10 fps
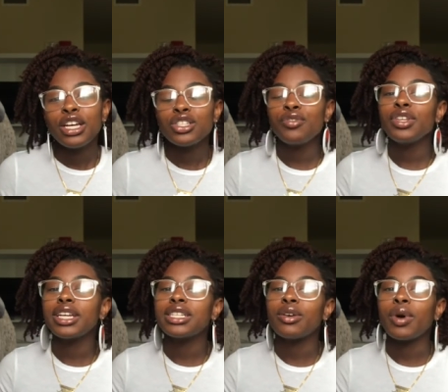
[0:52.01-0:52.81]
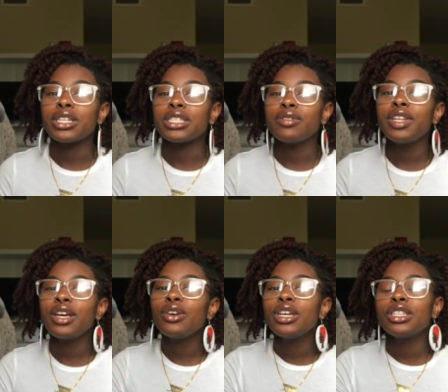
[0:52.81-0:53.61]
So if you like to watch this
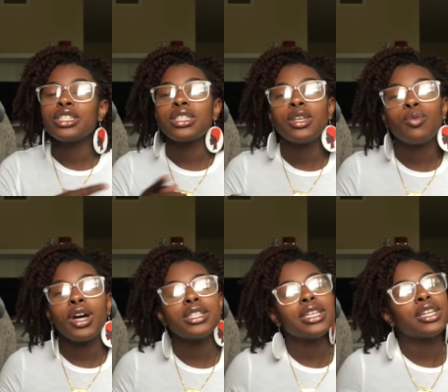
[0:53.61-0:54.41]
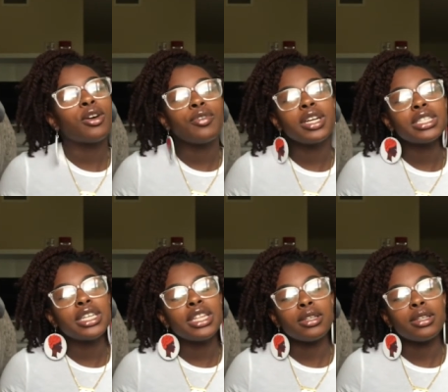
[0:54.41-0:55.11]
video, just keep watching and don't forget to hit